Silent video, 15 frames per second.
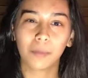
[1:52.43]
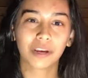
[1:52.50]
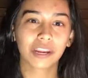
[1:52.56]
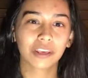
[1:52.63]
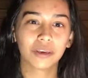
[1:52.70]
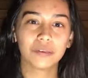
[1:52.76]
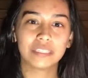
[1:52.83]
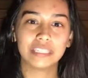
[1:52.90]
We're
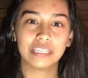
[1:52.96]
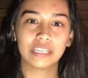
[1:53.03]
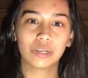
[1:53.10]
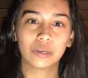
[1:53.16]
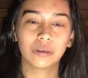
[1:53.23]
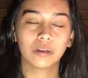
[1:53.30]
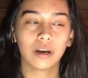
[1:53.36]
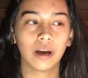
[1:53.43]
gonna go see
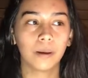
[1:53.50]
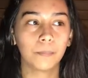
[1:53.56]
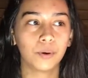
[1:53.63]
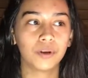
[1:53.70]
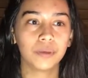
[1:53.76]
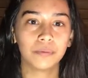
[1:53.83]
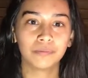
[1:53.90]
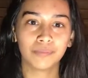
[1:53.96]

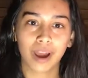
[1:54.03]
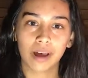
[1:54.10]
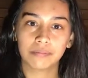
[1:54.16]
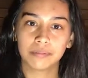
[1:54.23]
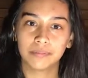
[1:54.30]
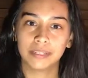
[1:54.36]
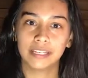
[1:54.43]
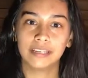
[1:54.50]
Bohemian
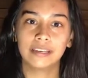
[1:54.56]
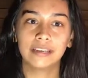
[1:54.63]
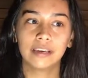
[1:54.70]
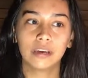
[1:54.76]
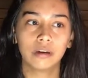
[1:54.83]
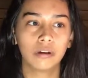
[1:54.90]
Rhapsody.